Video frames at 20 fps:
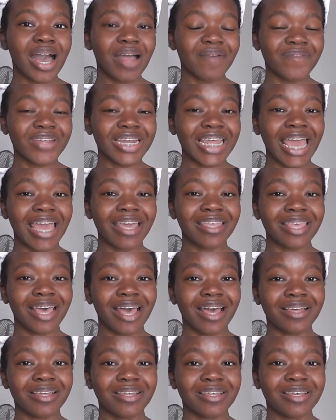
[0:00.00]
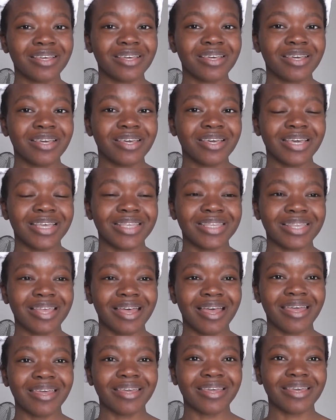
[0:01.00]
I really hate that. It's
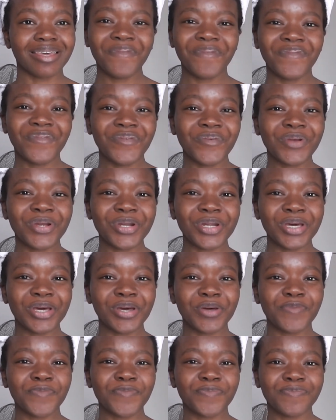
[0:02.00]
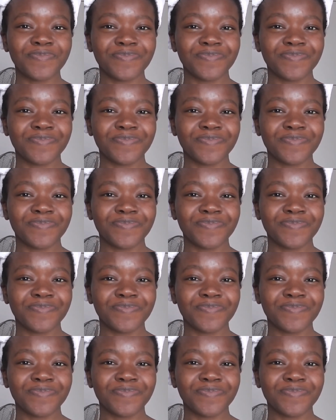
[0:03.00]
like if you're gonna